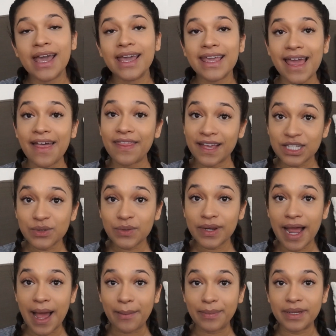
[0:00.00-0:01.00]
yeah, that's what
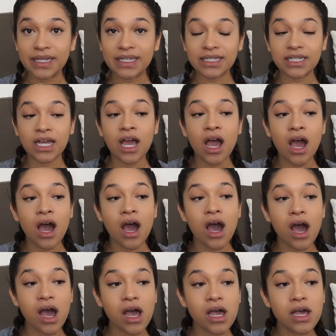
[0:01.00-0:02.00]
happened.
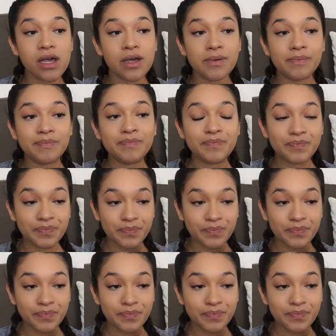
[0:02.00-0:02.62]
I